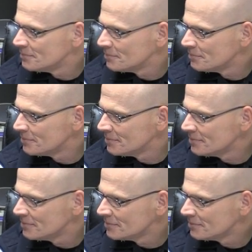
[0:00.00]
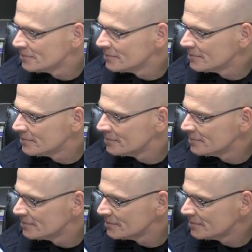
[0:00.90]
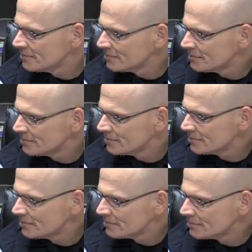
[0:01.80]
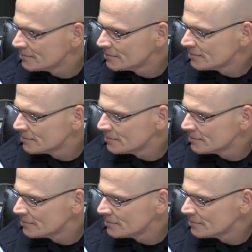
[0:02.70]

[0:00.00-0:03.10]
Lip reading: (not speaking)